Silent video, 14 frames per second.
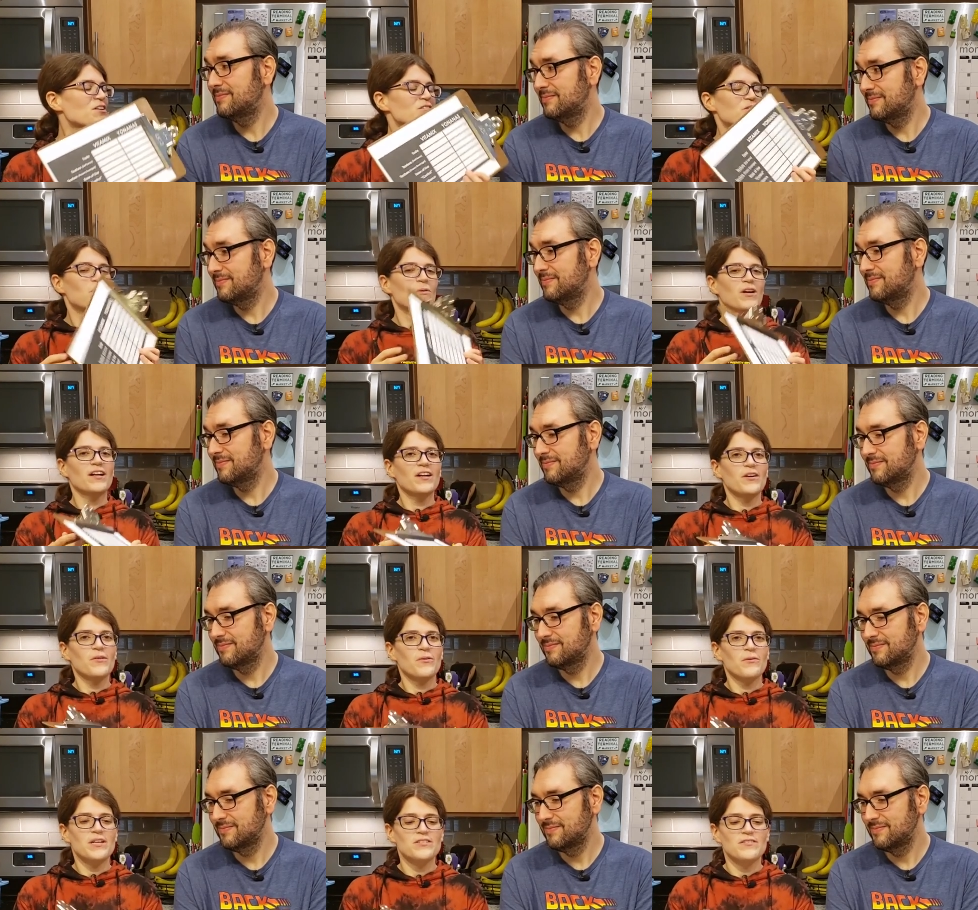Speaker 1: So we're gonna go
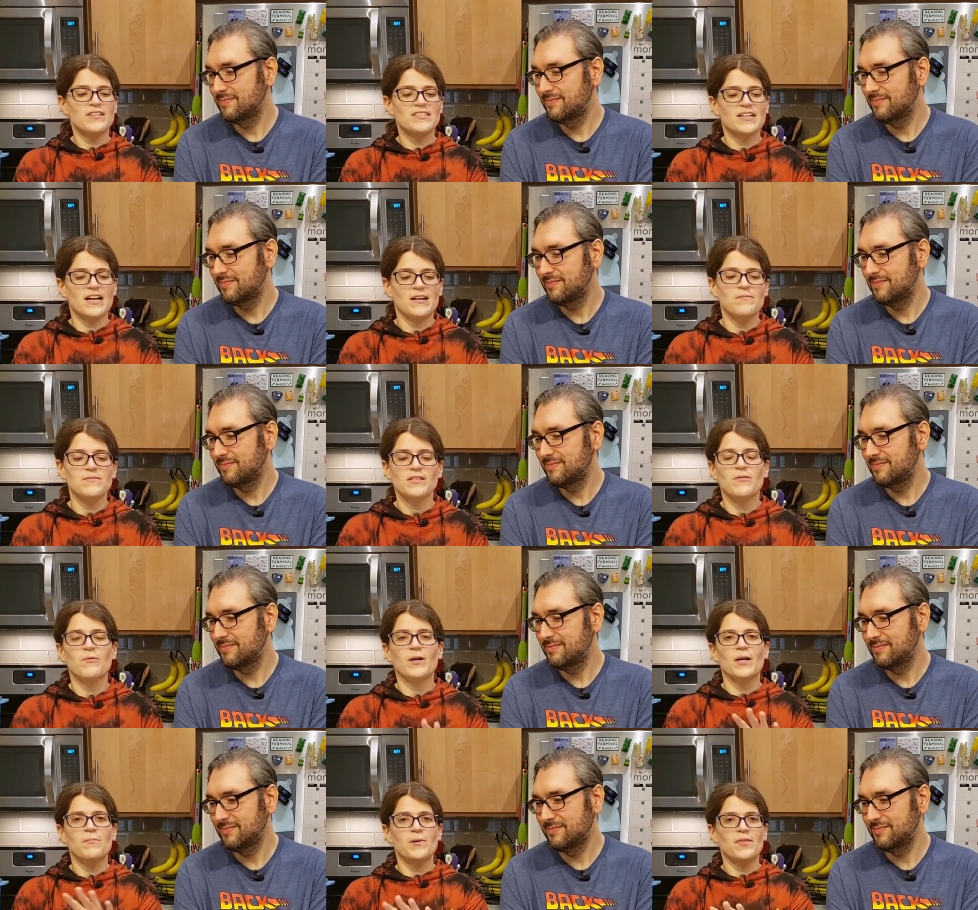through each of these items and
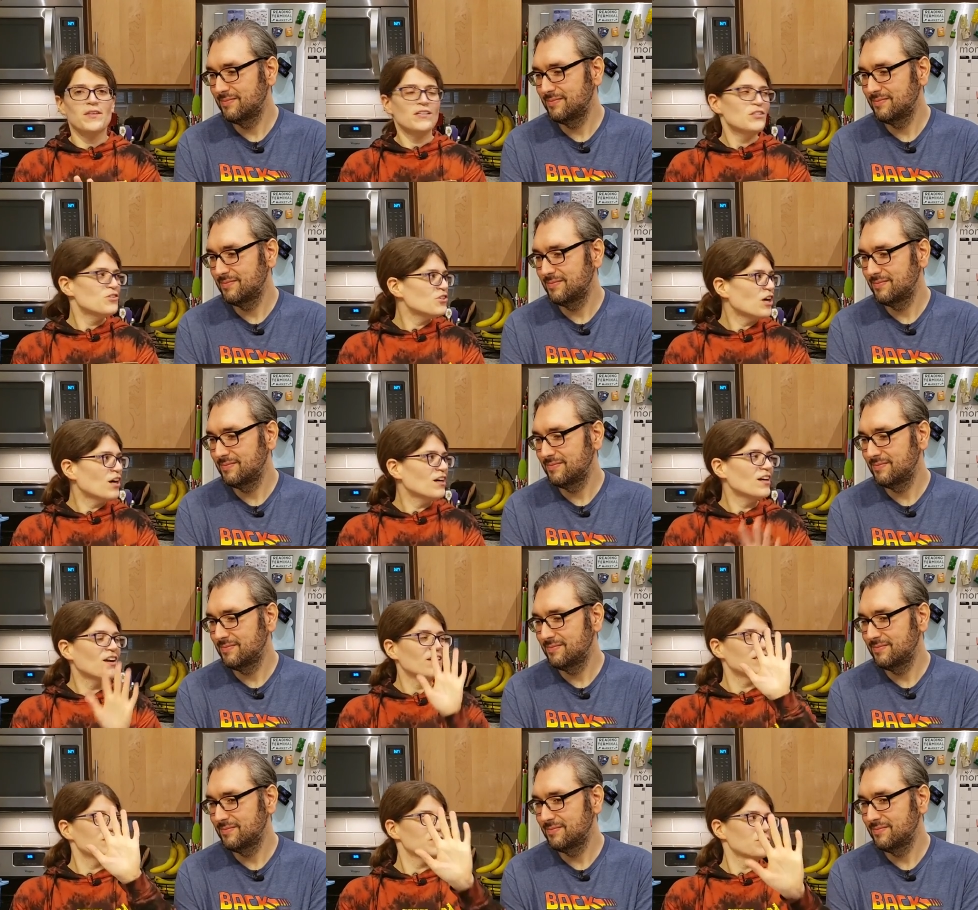we're gonna put this chart
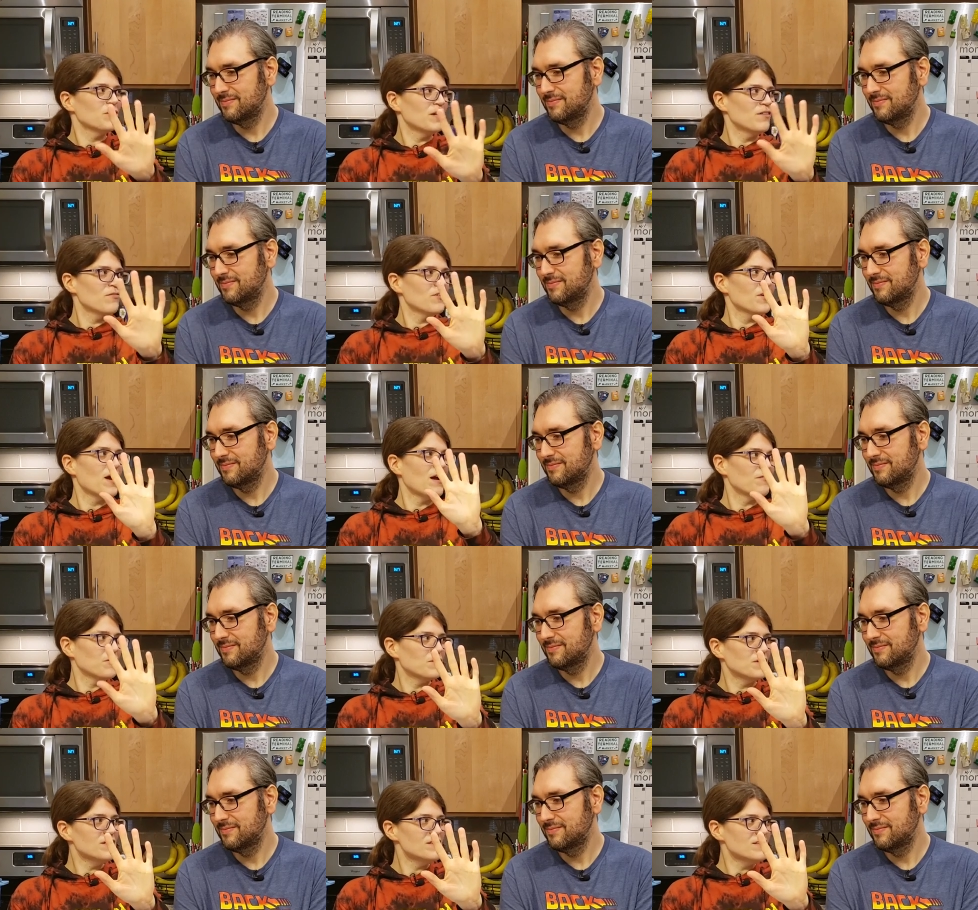on the screen for everyone to